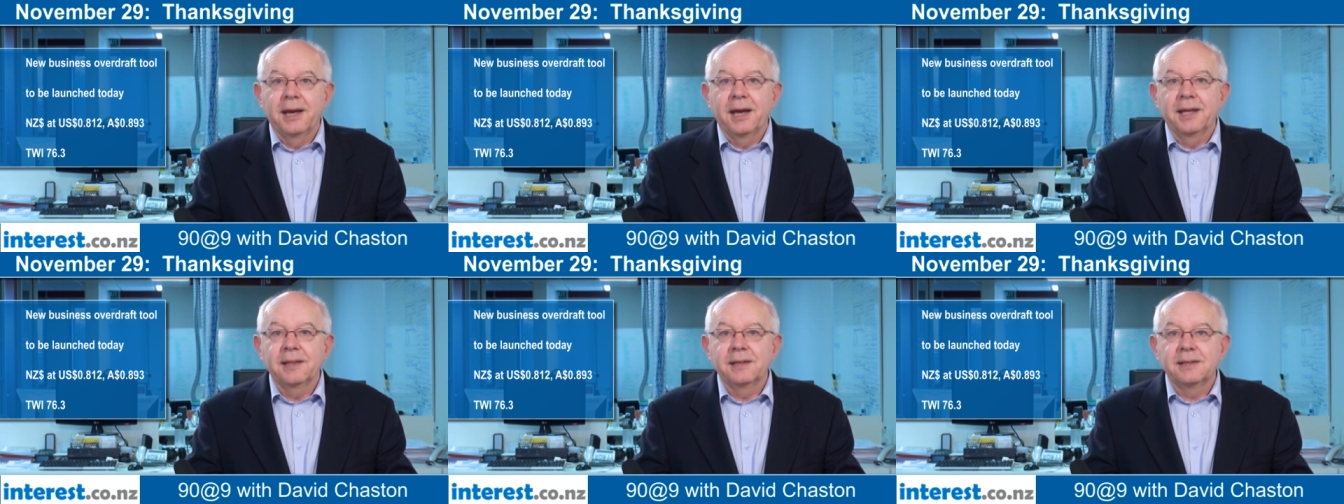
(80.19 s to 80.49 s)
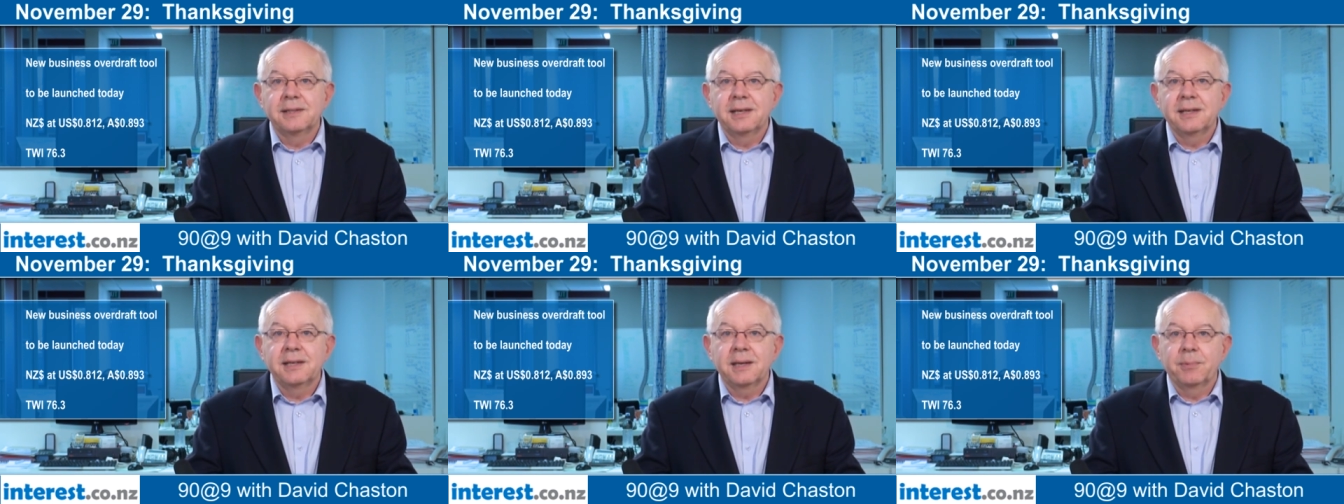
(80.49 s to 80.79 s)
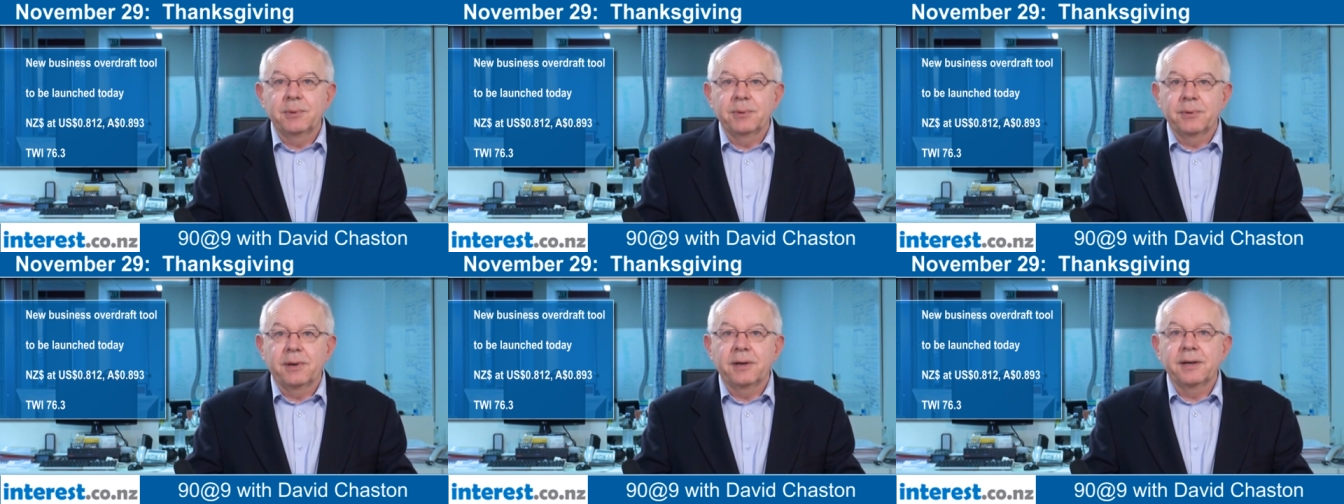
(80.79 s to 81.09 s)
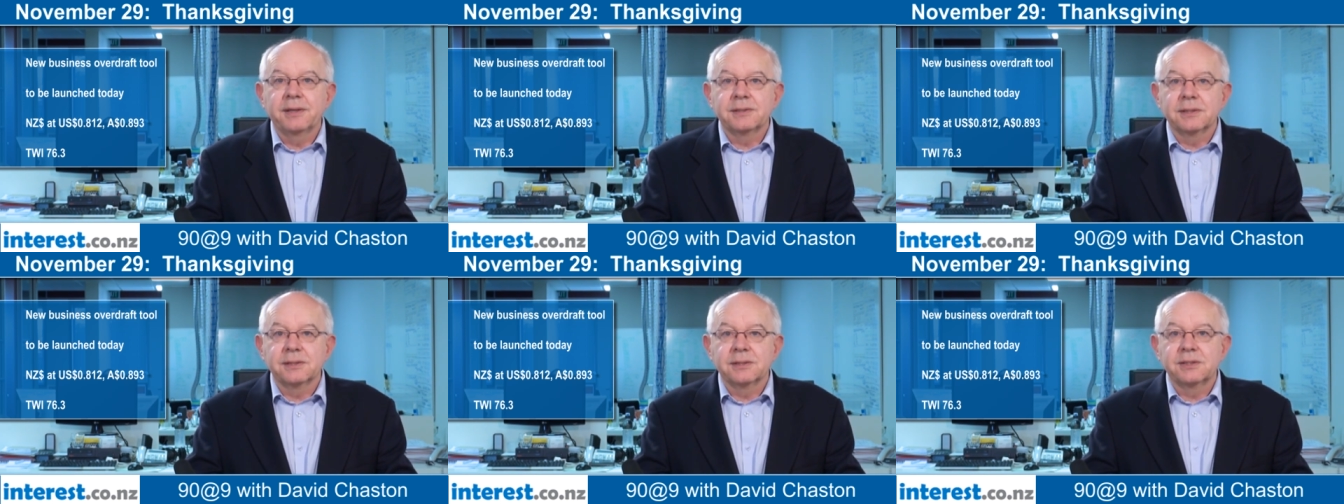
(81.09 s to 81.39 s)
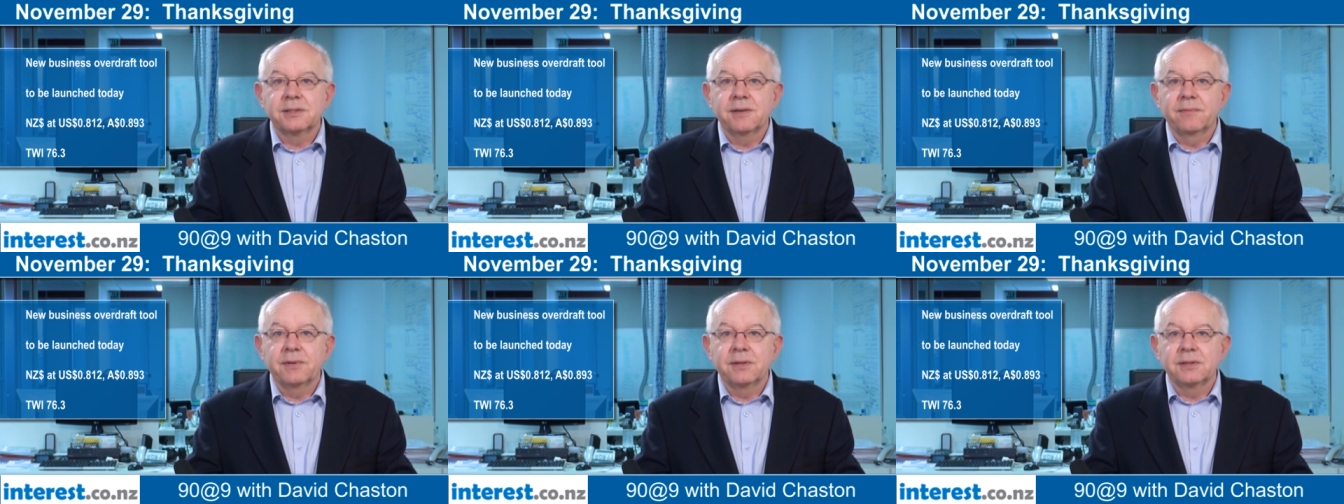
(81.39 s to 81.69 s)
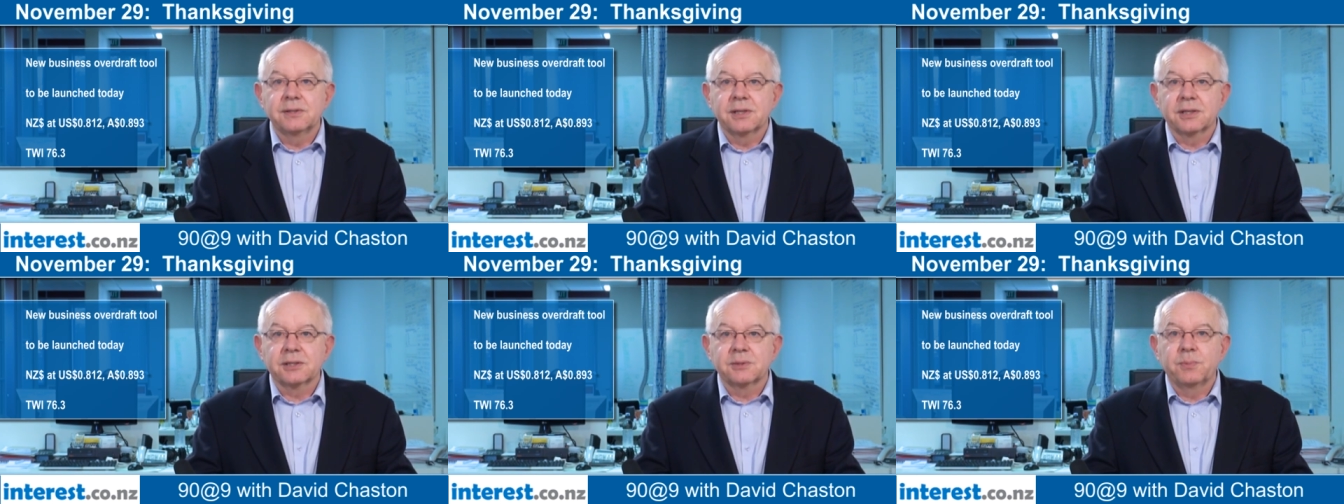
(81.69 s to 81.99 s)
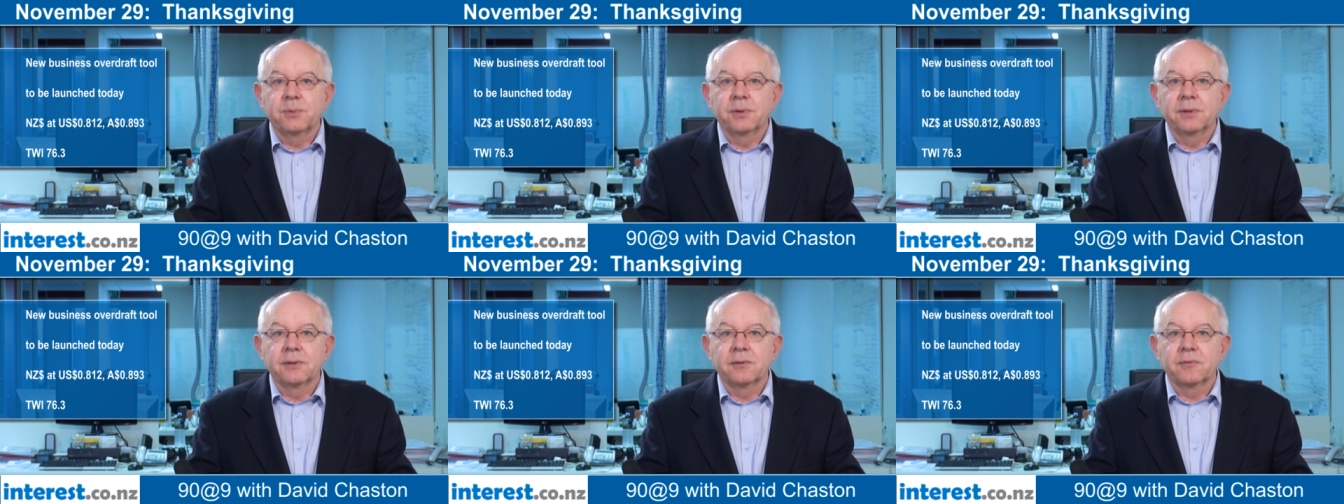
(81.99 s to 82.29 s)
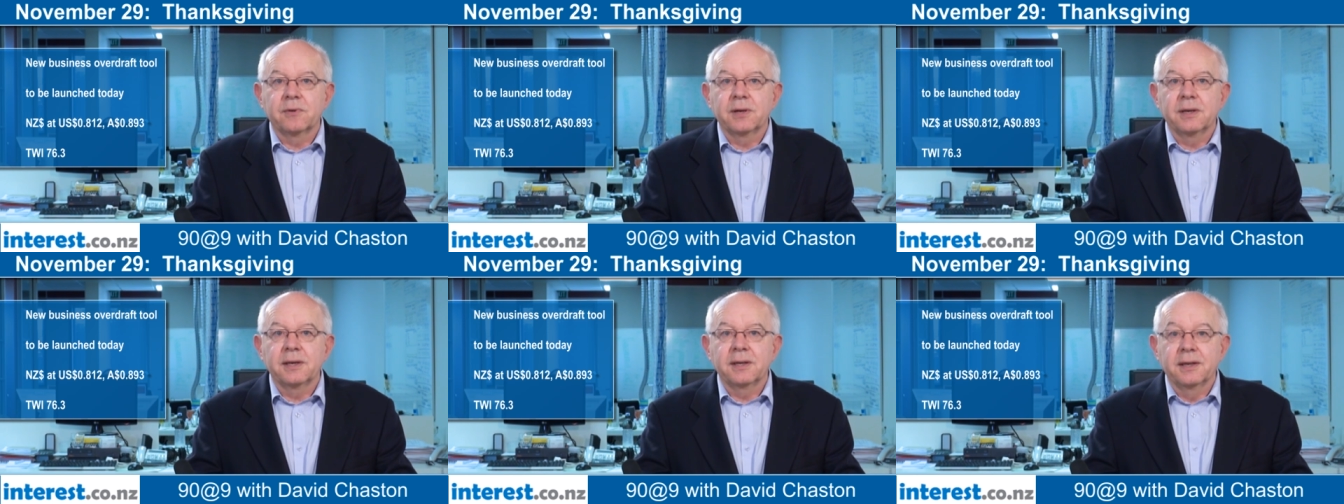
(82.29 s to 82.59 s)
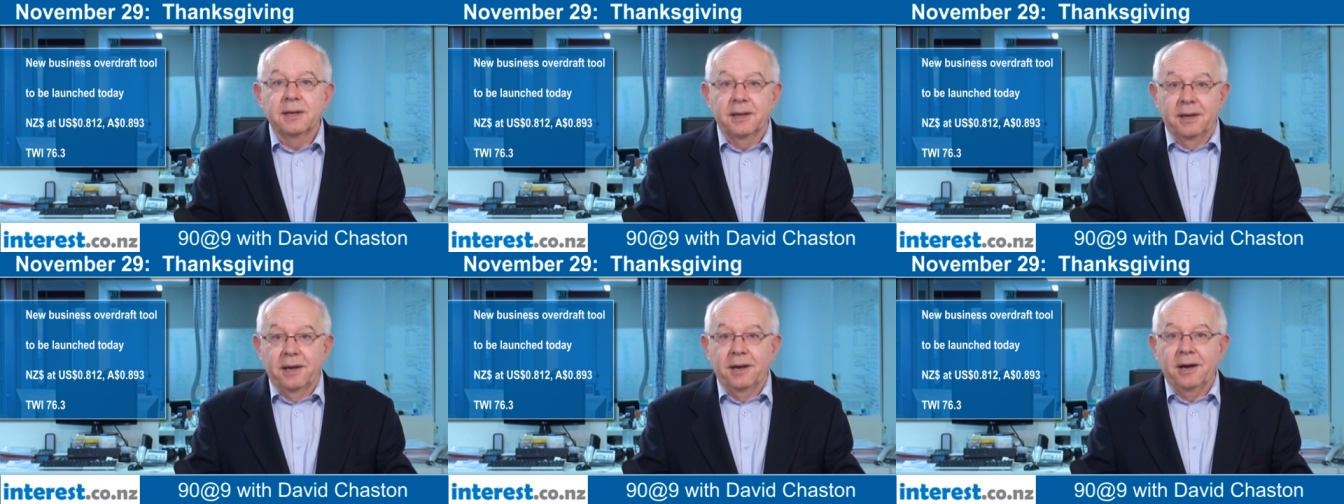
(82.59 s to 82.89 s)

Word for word: and the TWI is at 76.3.